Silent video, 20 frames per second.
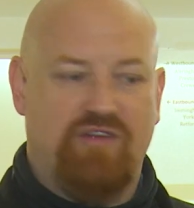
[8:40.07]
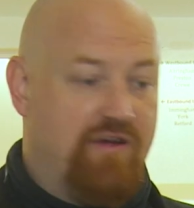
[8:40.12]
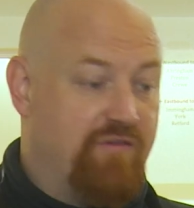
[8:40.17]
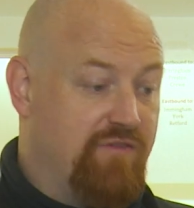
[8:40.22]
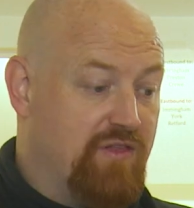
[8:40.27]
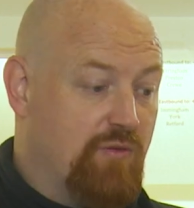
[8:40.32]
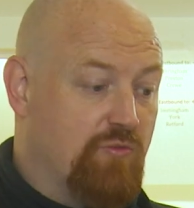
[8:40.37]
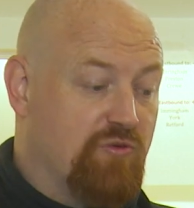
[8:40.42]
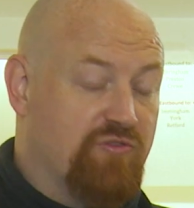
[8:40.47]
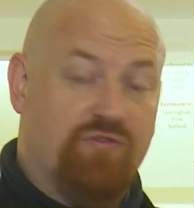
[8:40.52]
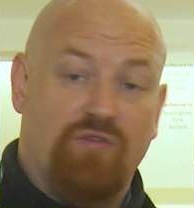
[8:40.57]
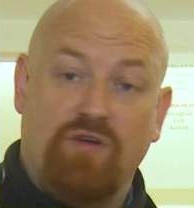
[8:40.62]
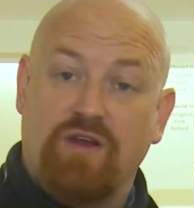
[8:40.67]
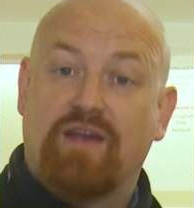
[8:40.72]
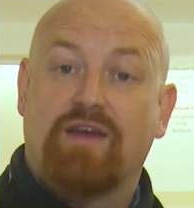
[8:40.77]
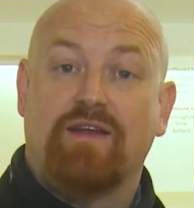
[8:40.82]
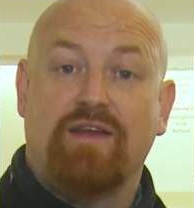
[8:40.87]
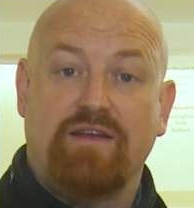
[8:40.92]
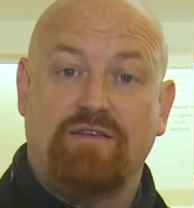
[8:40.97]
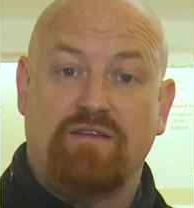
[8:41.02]
Everything was fully
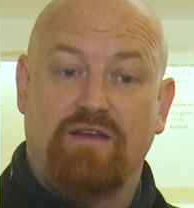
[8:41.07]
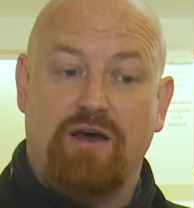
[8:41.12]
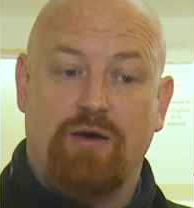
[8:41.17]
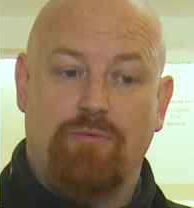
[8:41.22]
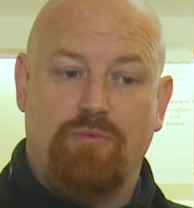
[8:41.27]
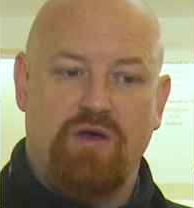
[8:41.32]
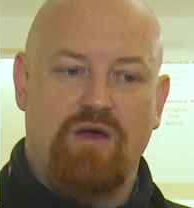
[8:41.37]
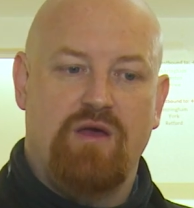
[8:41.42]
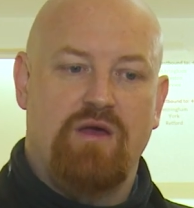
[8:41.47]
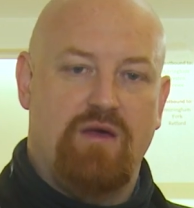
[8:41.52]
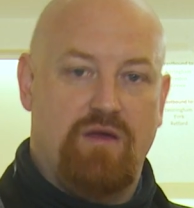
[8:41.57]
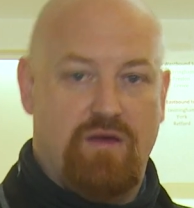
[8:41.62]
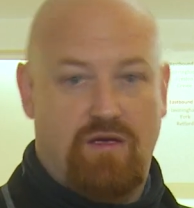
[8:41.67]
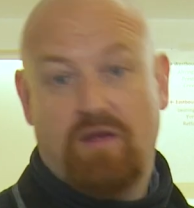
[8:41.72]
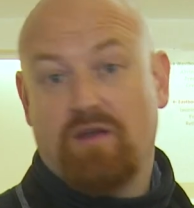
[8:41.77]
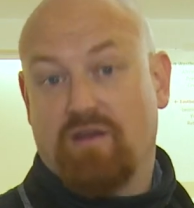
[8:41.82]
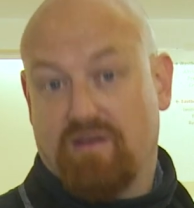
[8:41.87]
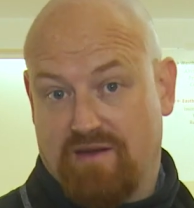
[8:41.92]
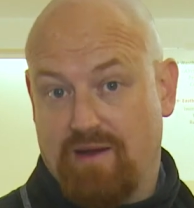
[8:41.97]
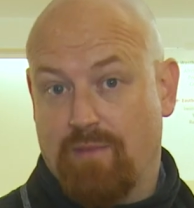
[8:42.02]
connected up
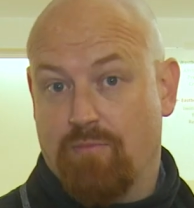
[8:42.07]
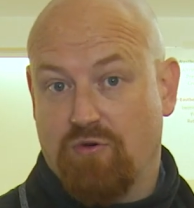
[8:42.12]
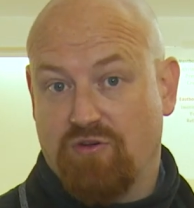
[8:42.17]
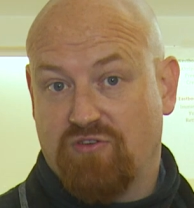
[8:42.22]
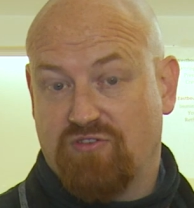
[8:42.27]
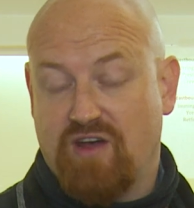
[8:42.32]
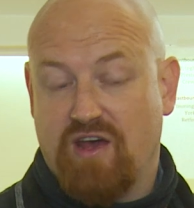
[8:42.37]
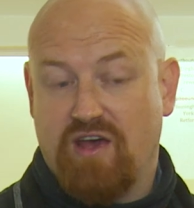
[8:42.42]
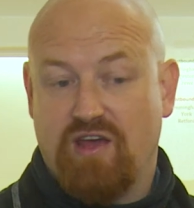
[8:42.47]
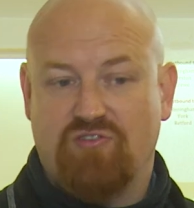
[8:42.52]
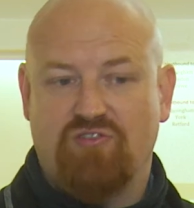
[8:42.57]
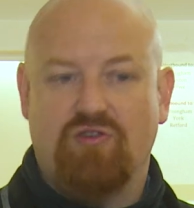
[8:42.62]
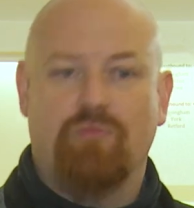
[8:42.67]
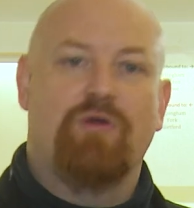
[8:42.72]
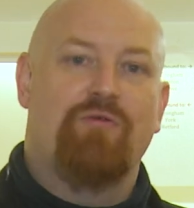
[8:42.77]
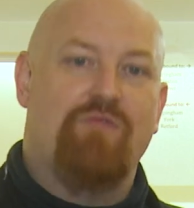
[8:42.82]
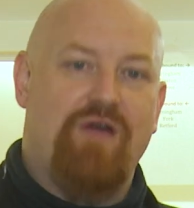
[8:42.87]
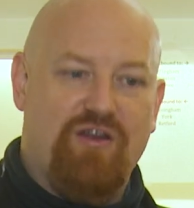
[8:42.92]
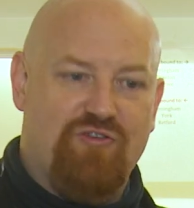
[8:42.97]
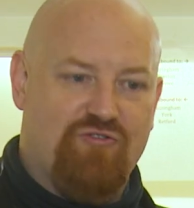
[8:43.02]
in a temporary stage, and
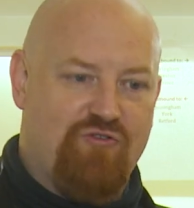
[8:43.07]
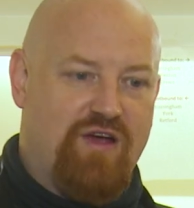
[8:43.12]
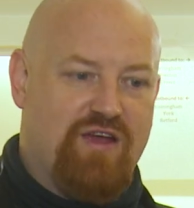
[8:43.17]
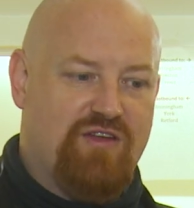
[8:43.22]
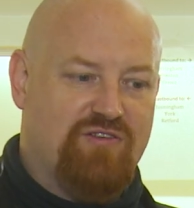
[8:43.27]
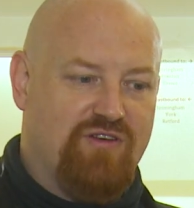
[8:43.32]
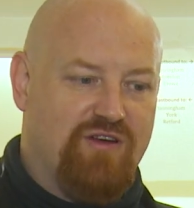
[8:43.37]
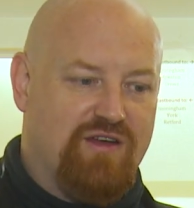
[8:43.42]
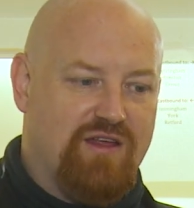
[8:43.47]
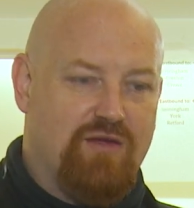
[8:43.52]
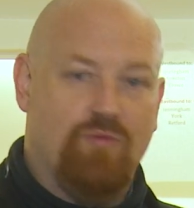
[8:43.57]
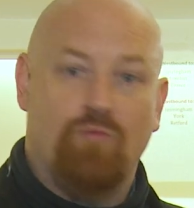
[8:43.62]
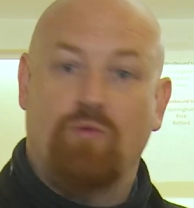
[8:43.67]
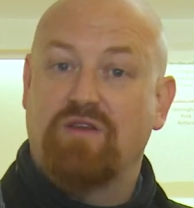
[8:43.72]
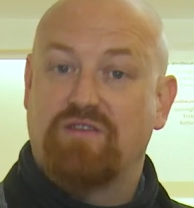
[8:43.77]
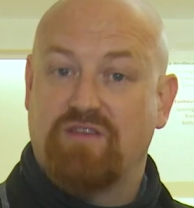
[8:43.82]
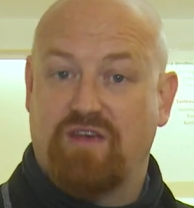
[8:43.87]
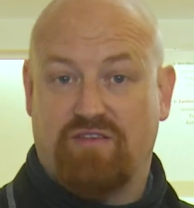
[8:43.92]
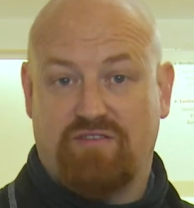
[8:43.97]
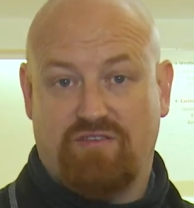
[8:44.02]
we ran trains on it.
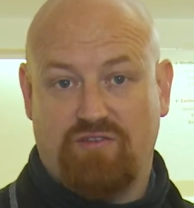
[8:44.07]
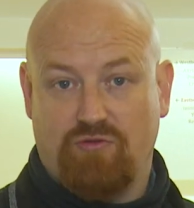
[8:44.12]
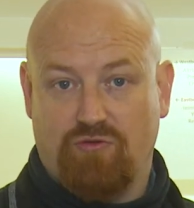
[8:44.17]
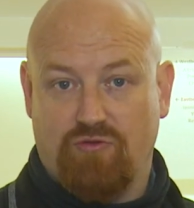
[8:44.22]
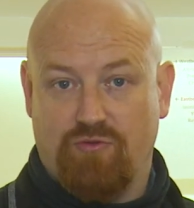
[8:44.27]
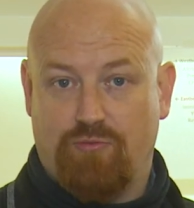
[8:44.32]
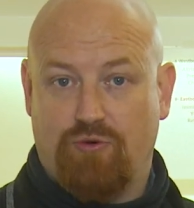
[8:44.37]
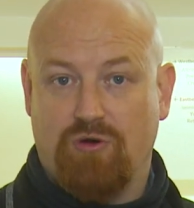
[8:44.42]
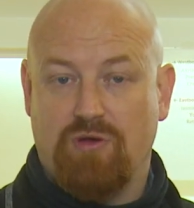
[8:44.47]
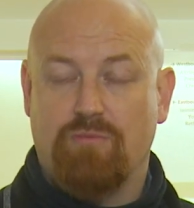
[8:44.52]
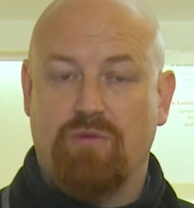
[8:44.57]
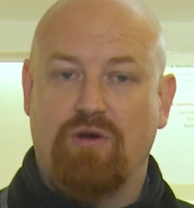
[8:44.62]
We tested all the point